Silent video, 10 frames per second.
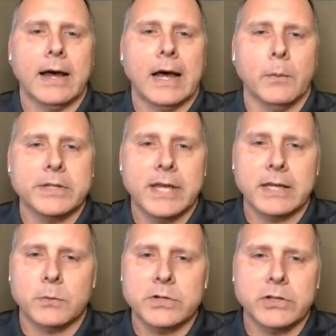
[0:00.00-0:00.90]
I will tell
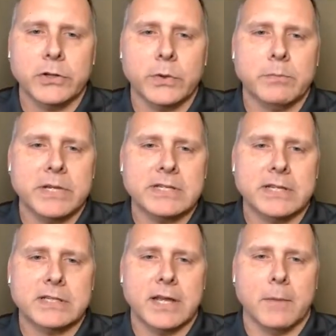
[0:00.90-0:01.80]
you, we're still doing
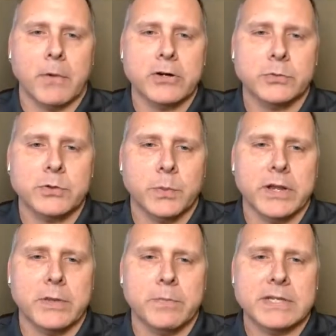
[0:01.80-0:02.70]
business. March was one
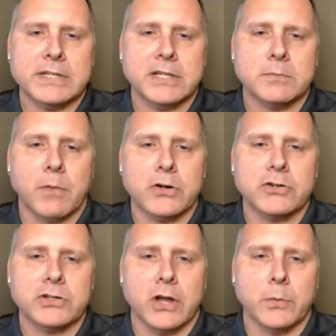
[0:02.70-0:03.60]
of the busiest
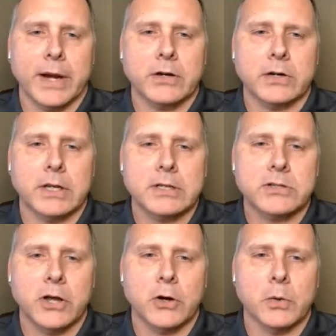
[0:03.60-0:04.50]
Marches on record.
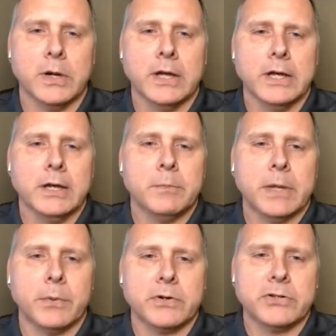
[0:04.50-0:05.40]
So
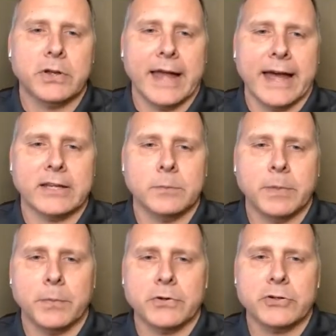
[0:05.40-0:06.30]
people are still active.
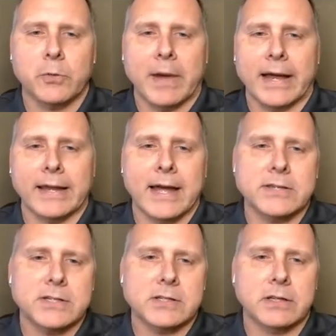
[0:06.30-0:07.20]
People are still buying
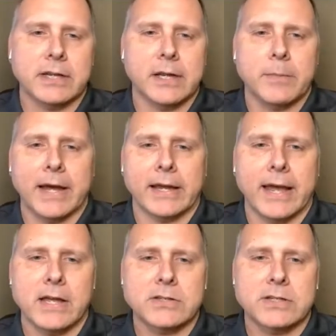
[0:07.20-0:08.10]
houses, looking at buying
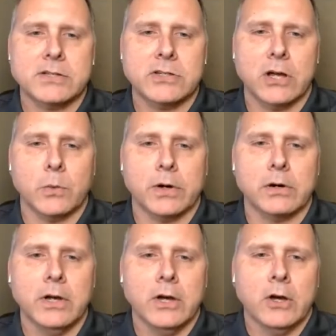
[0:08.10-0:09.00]
houses. So
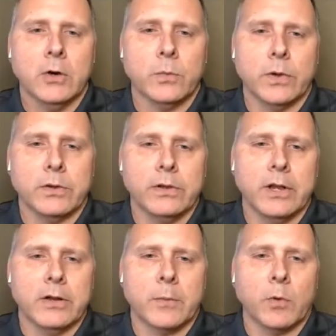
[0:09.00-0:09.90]

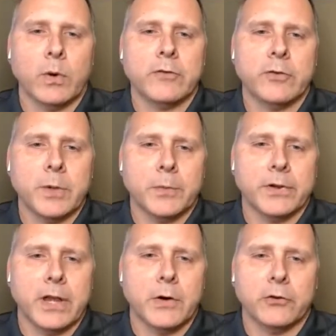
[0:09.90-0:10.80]
the number one for people
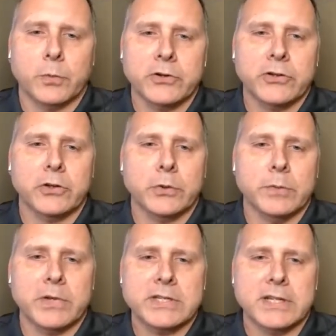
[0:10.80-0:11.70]
to know is we're still
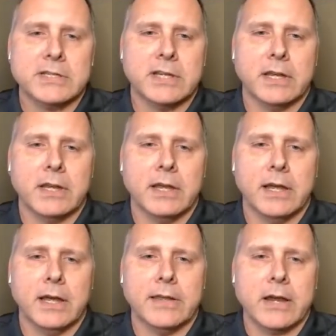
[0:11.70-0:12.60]
doing business, and
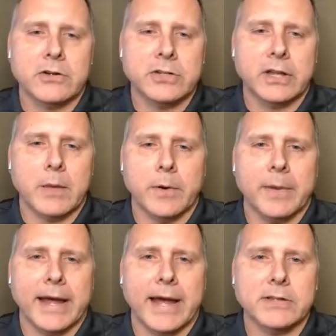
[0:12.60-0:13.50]
they are still able to
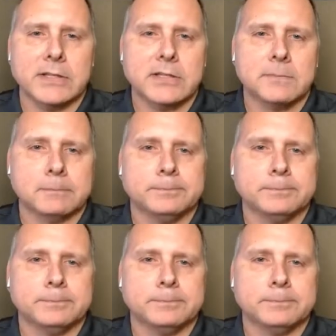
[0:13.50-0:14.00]
buy houses.